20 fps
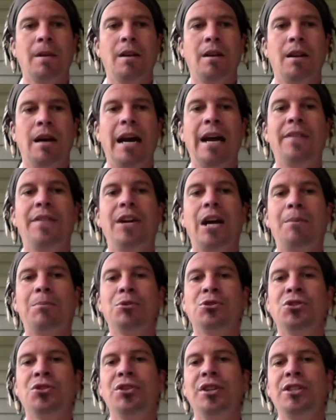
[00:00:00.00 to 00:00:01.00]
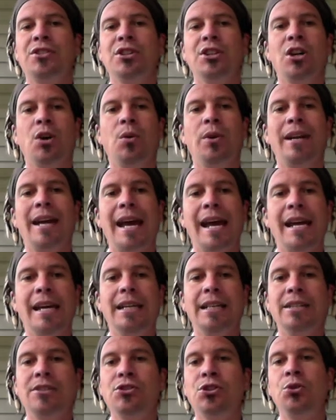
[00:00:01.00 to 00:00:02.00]
I had the opportunity to go into
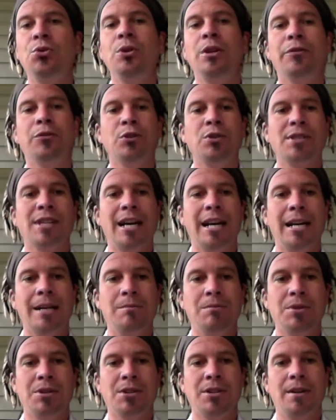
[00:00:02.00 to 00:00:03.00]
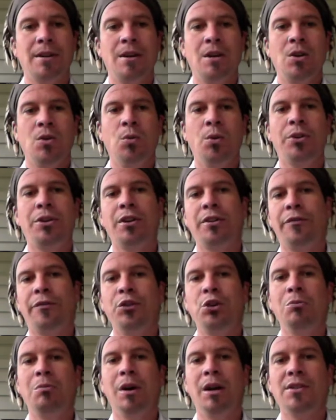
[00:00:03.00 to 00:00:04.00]
Haiti two different times within a
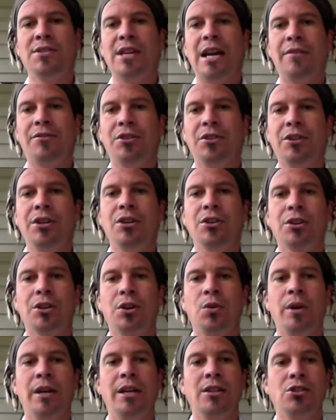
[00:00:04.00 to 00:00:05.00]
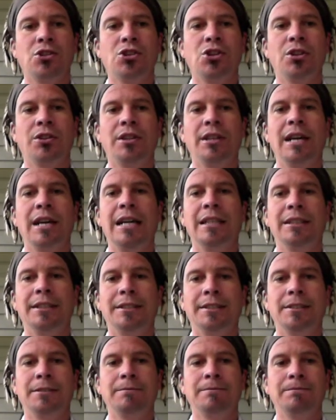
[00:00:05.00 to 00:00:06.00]
few months after the earthquake shook the
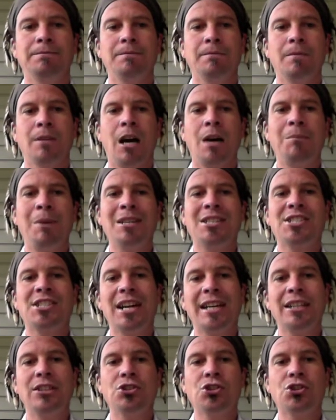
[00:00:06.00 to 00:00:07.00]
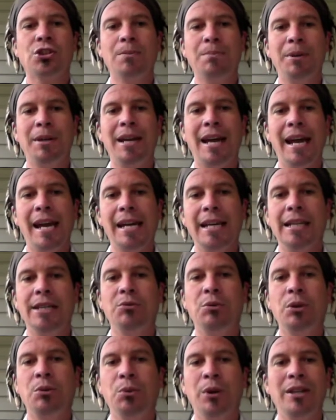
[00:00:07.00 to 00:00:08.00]
island. On my second trip into Haiti,
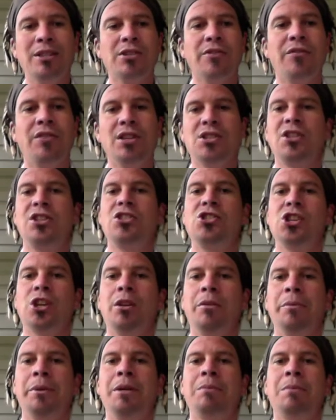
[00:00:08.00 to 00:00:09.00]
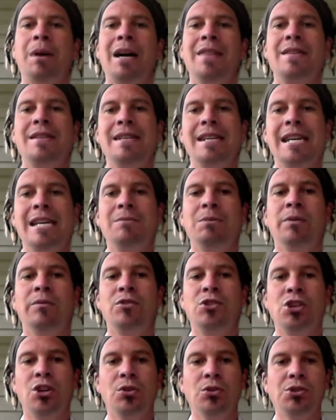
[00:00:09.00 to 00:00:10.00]
we went to visit a gentleman by the name of
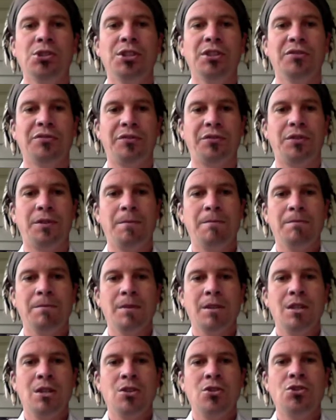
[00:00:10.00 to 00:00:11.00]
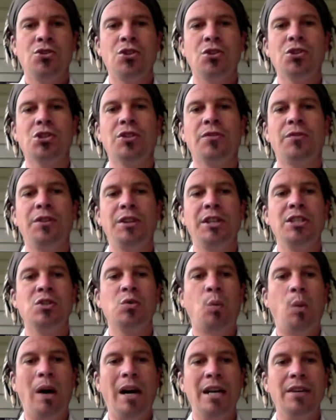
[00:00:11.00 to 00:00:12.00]
Joseph. Joseph and his
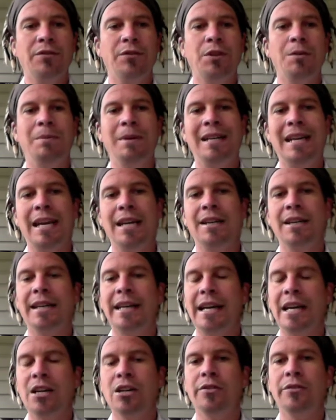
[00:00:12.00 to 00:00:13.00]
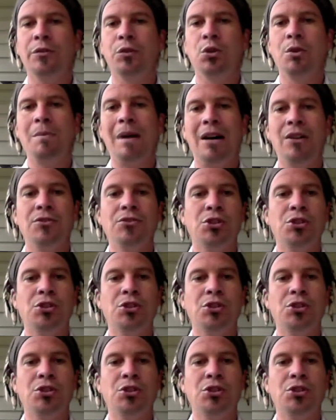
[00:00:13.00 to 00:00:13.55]
wife had began to care for about